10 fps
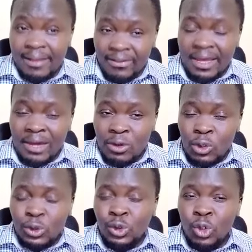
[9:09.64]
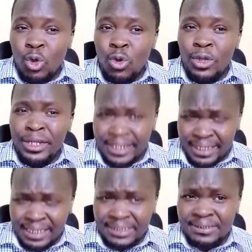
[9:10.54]
There are also
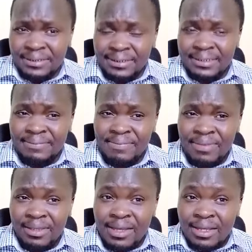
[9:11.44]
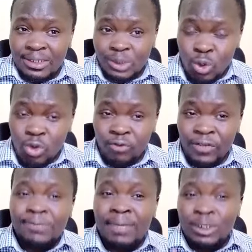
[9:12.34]
indications school
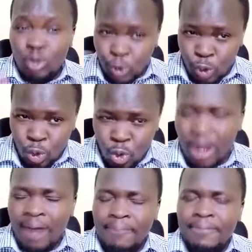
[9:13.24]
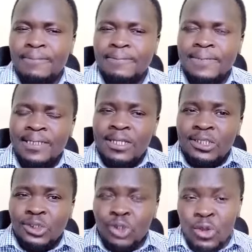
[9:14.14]
fees might also go up.
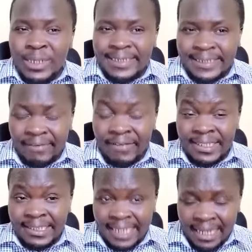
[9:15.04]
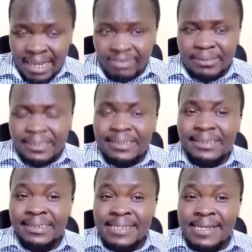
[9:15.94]
So you are seeing this is a government
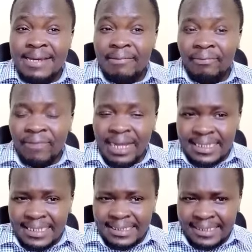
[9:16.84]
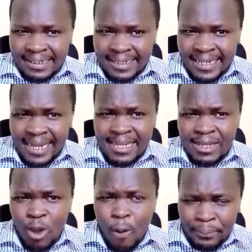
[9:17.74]
that is
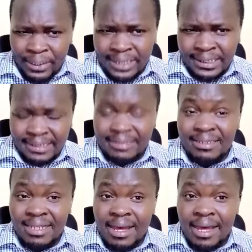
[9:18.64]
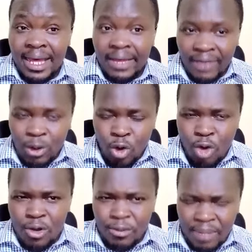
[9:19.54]
clearly oppressing the
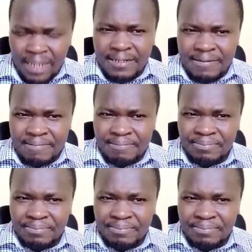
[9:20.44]
common man.